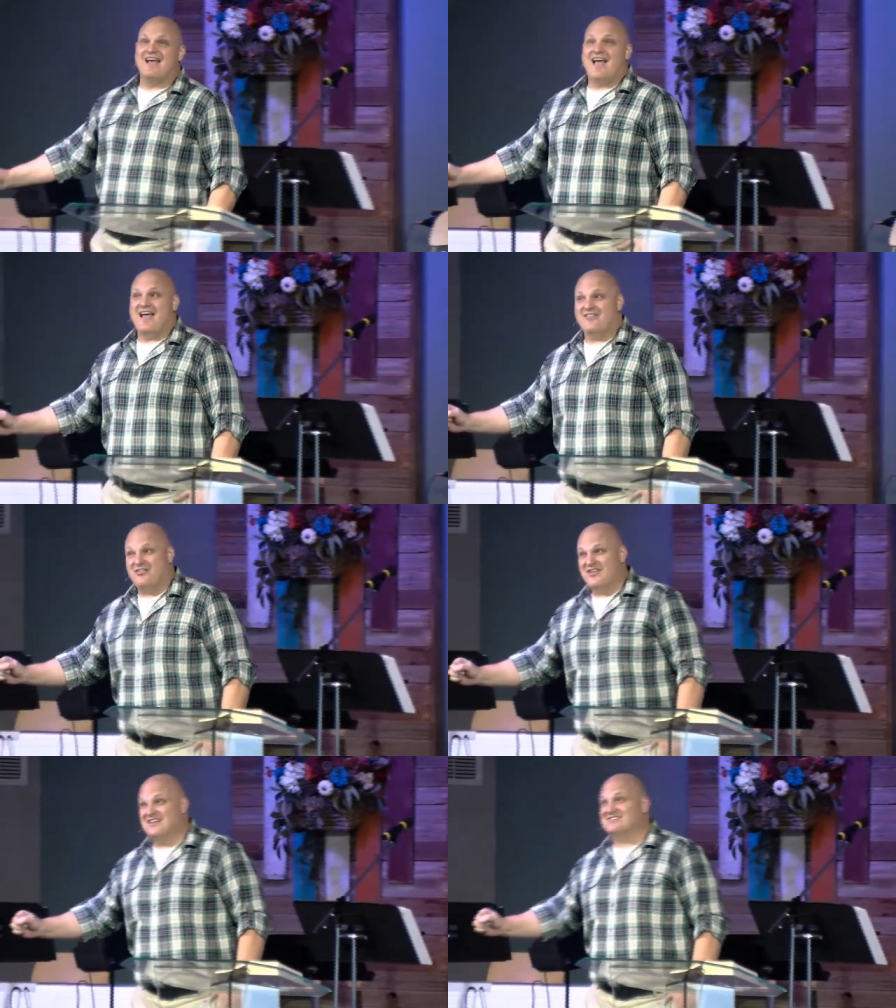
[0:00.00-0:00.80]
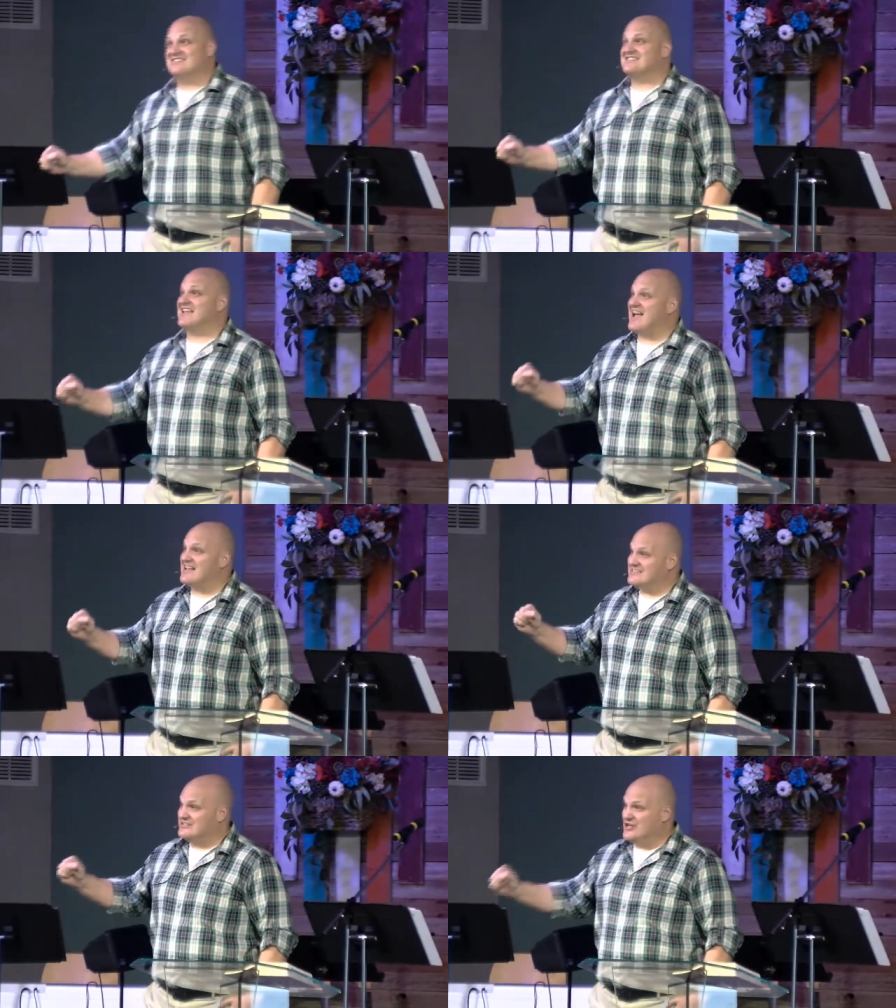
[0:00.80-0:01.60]
and the things this
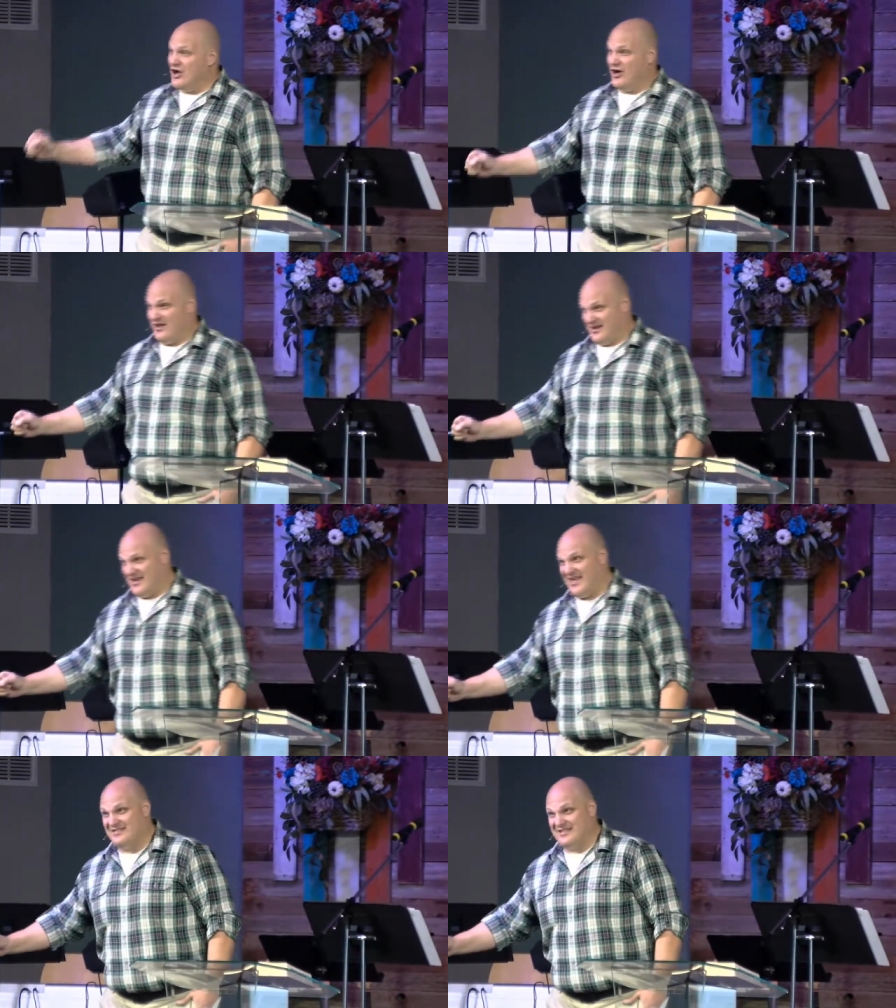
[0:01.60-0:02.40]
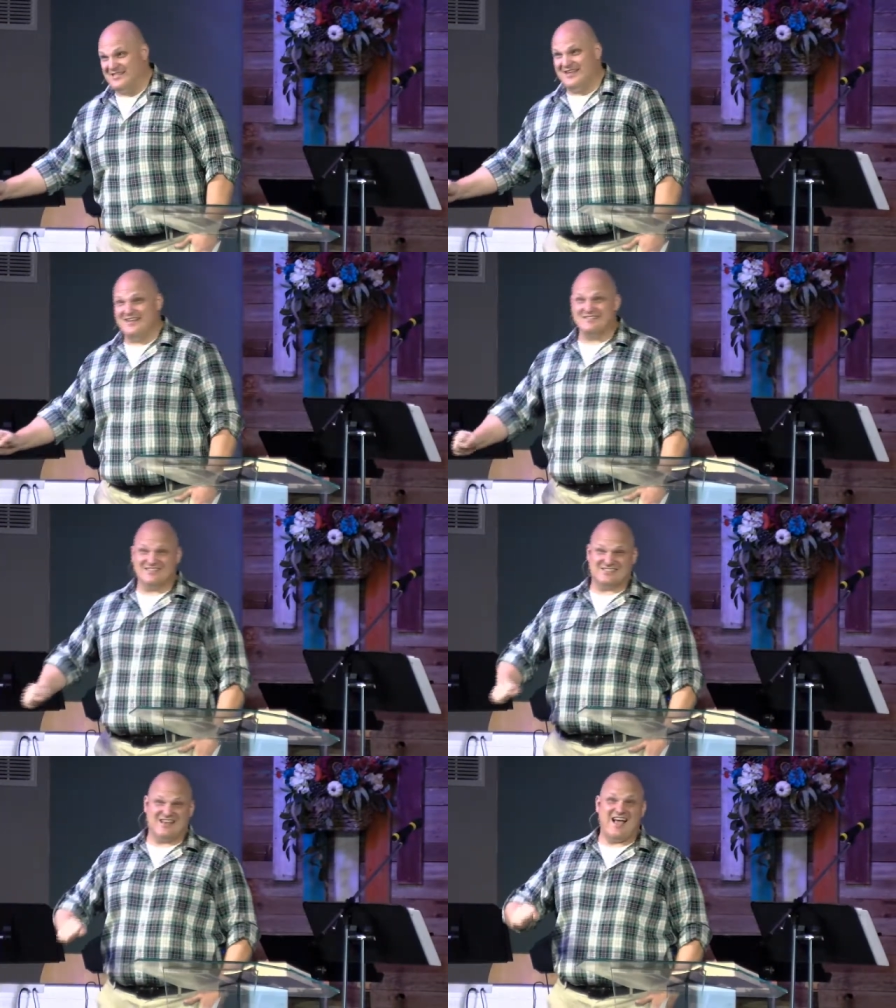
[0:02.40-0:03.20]
guy's done and the things
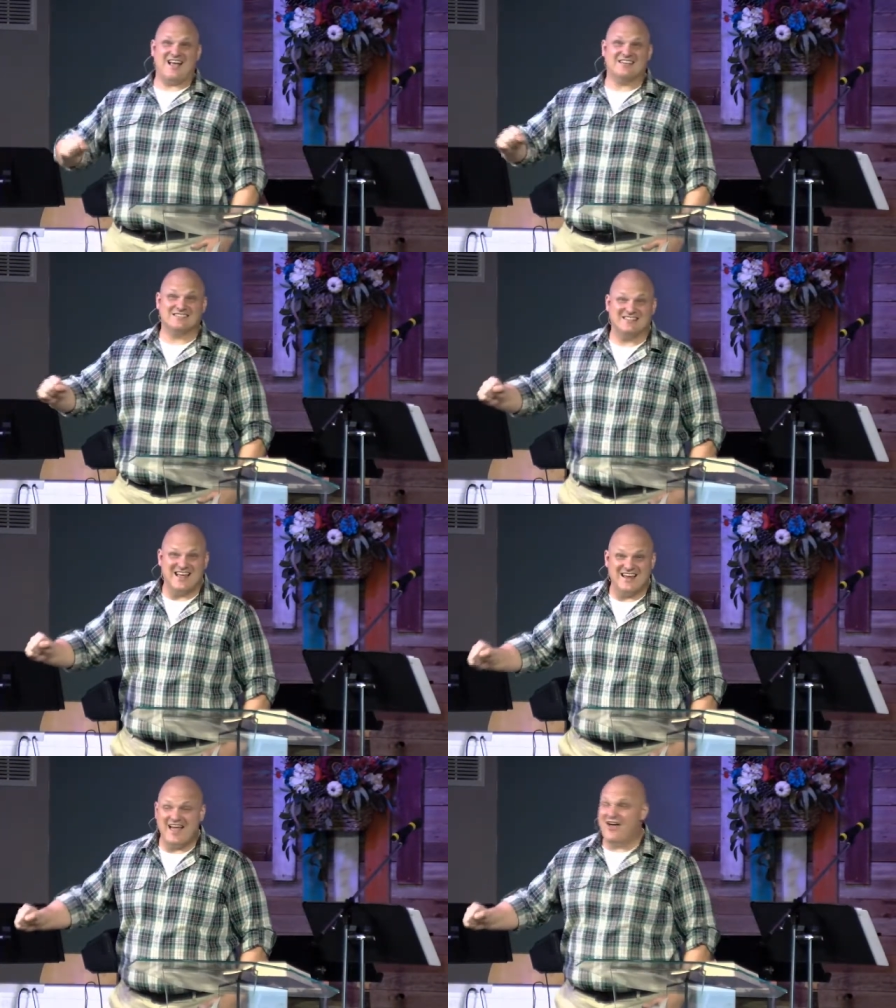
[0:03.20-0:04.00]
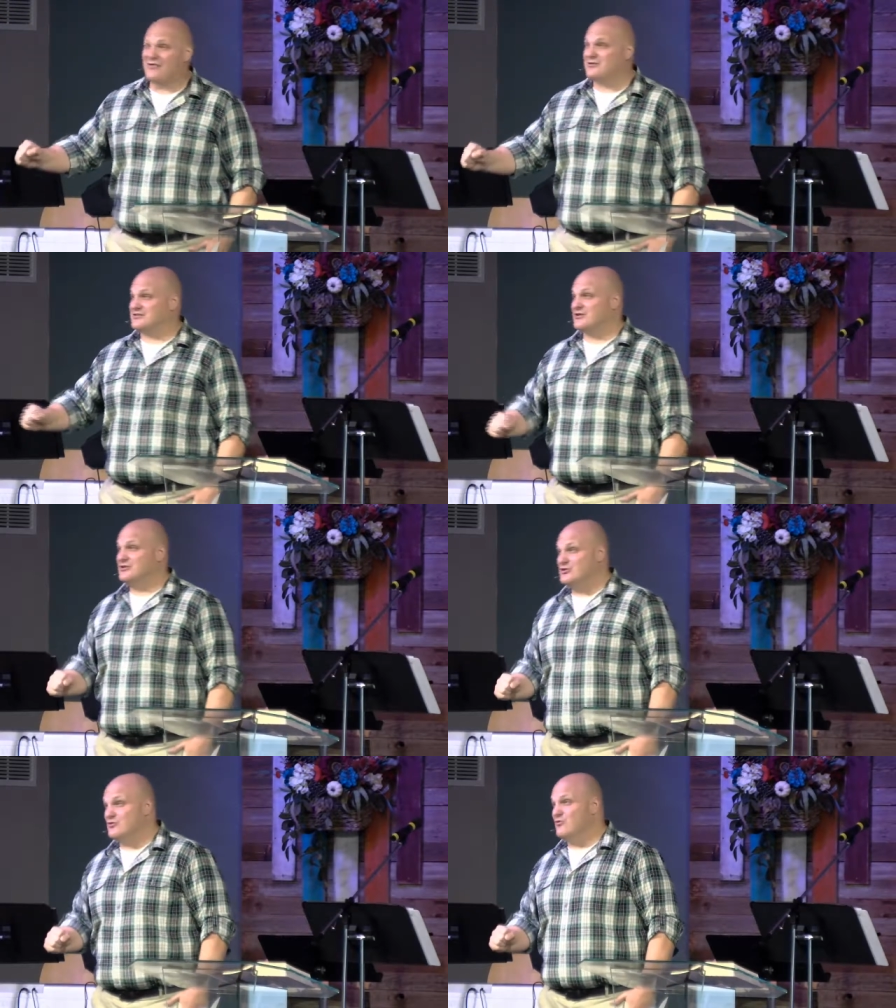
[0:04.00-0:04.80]
this guy's led others to
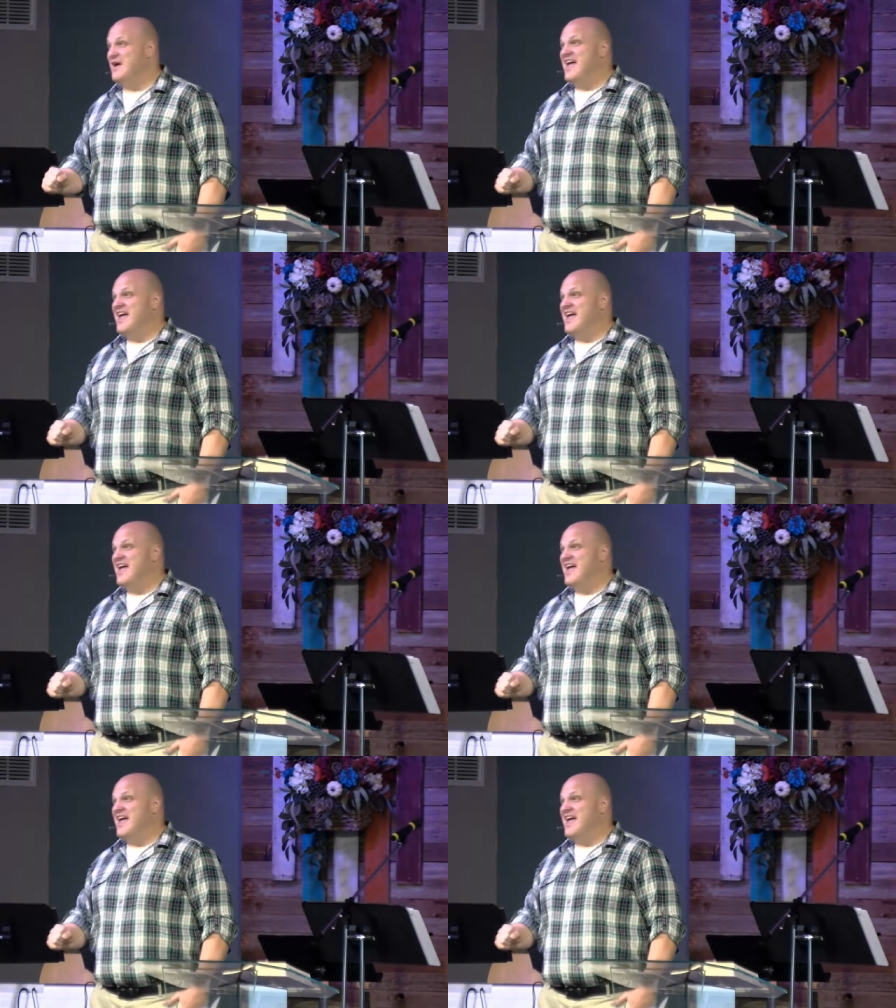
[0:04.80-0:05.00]
do.